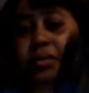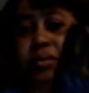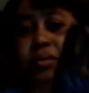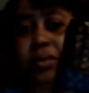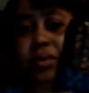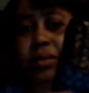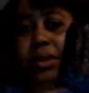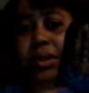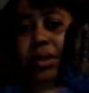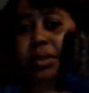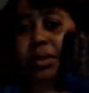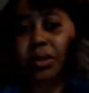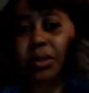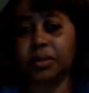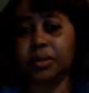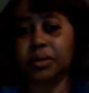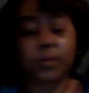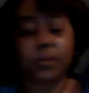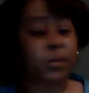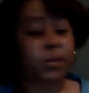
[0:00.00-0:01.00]
touch
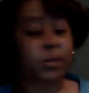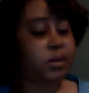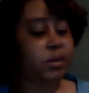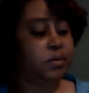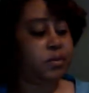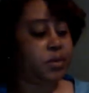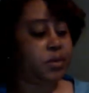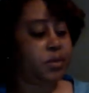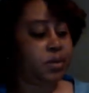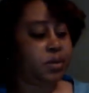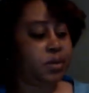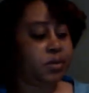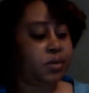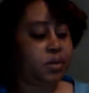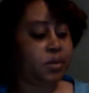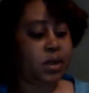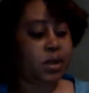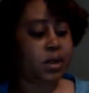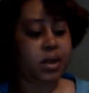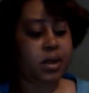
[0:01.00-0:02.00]
up, whatever, when you
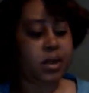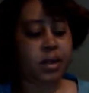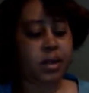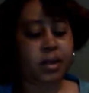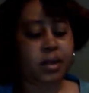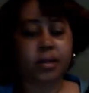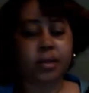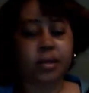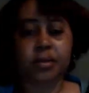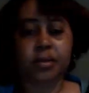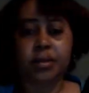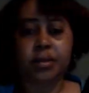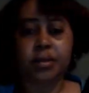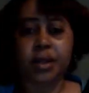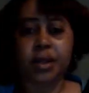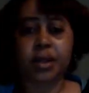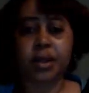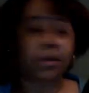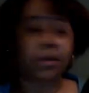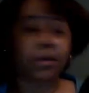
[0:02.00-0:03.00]

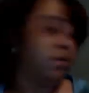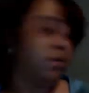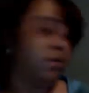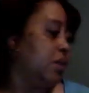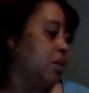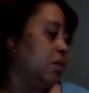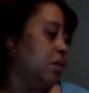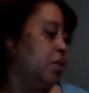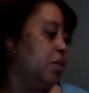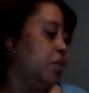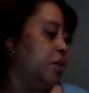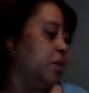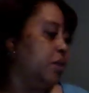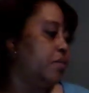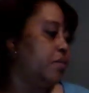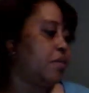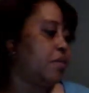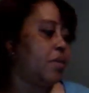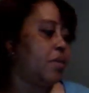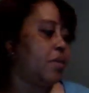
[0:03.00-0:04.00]
carry it, whatever. But
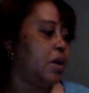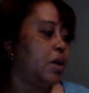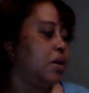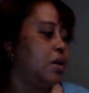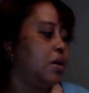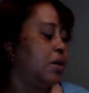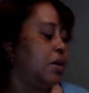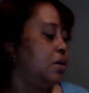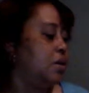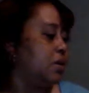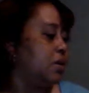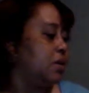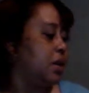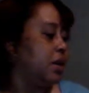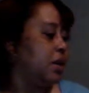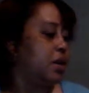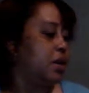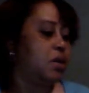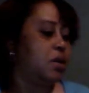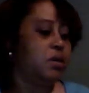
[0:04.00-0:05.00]
I
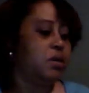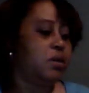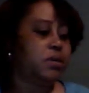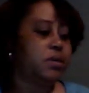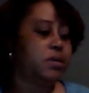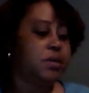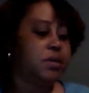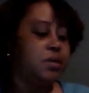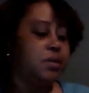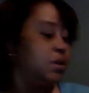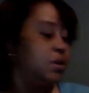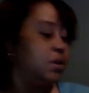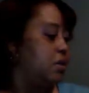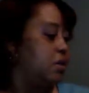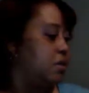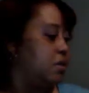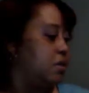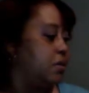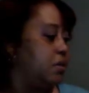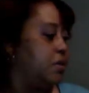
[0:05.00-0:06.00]
got all three of
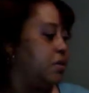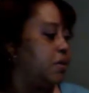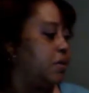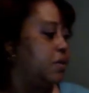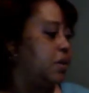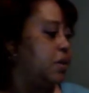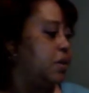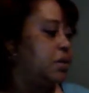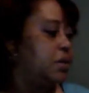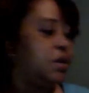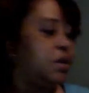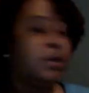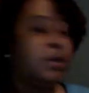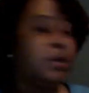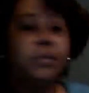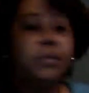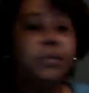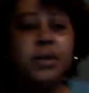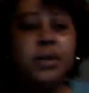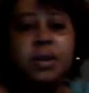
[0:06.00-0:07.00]
those from this
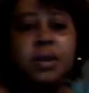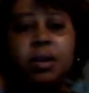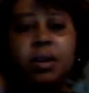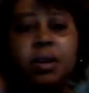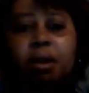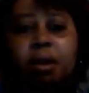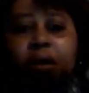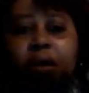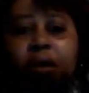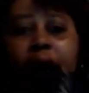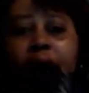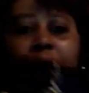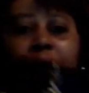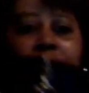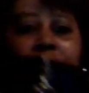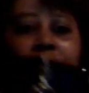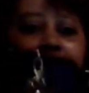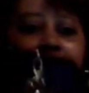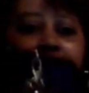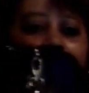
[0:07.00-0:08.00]
company, and
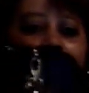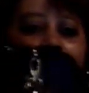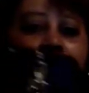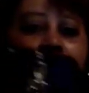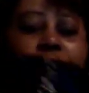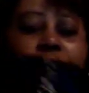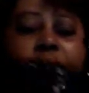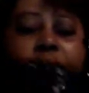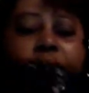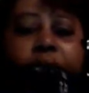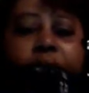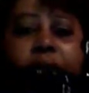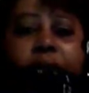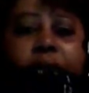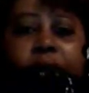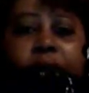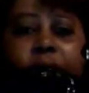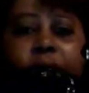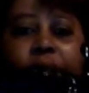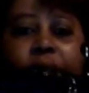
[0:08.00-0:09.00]
I'm going to leave
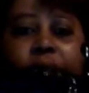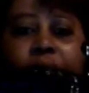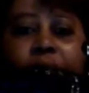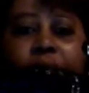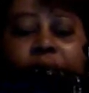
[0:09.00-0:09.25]
the